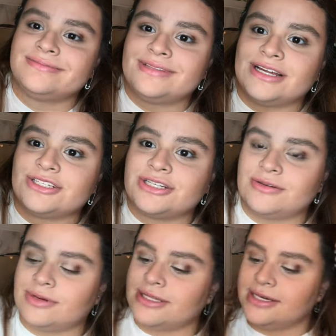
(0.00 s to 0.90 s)
That shade
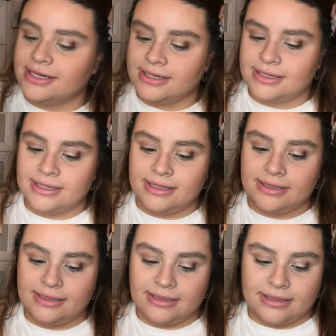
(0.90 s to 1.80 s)
right there.
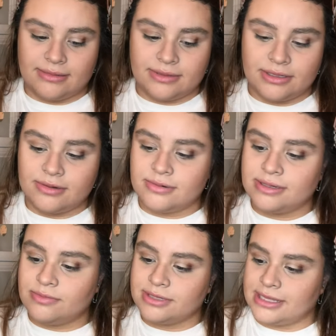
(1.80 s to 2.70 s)
I'm gonna go
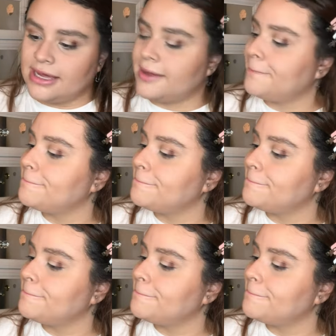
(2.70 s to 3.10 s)
in with that.